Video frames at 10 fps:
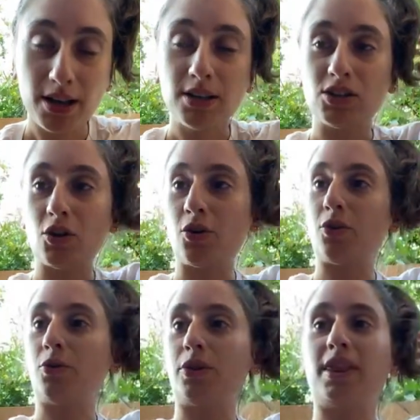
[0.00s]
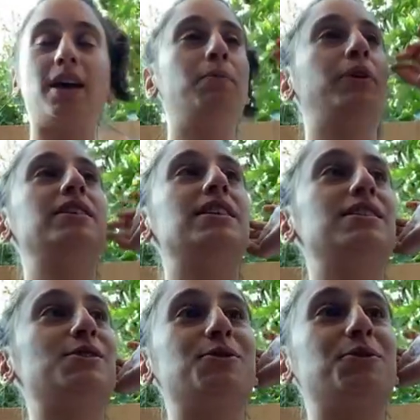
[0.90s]
So that brings
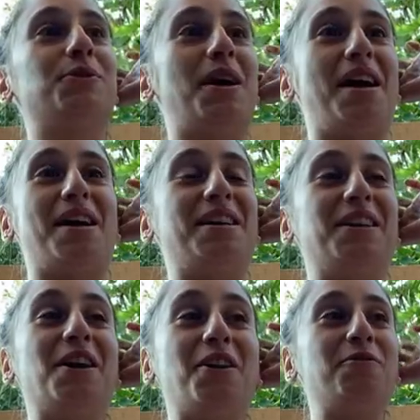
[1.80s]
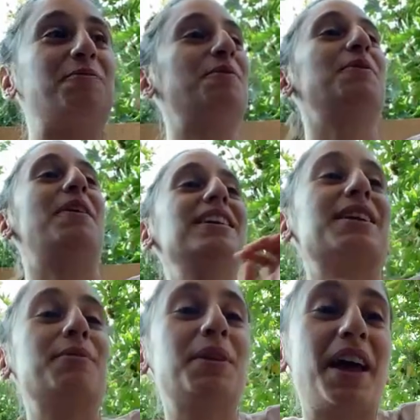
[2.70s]
us to a lot of people are
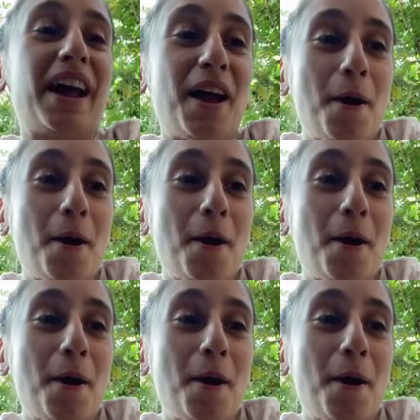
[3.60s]
asking like,